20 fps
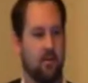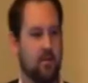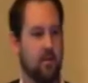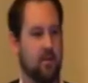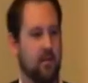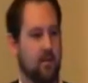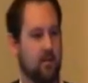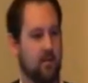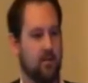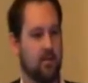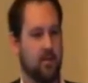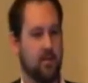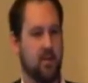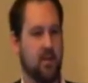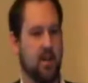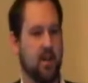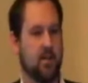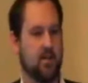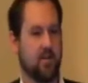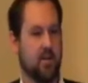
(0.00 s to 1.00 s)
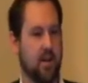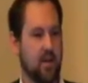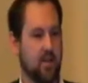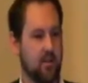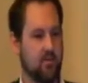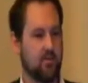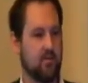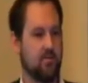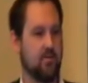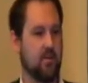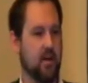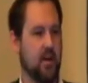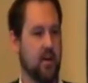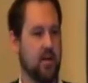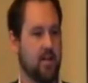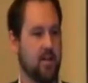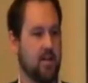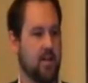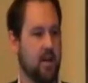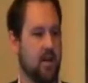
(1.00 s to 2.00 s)
to share schedule
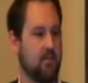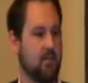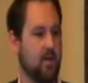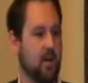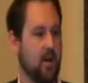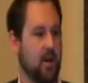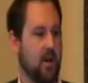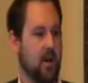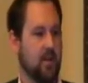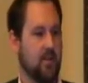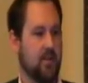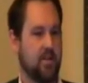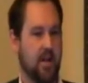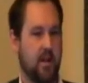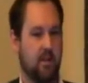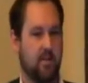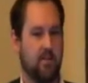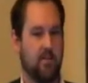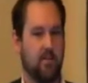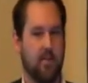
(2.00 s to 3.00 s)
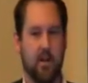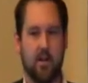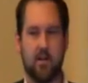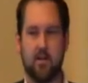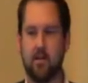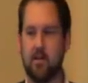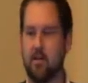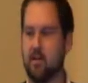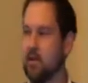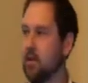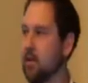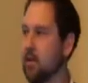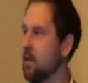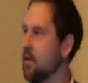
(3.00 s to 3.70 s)
and share information.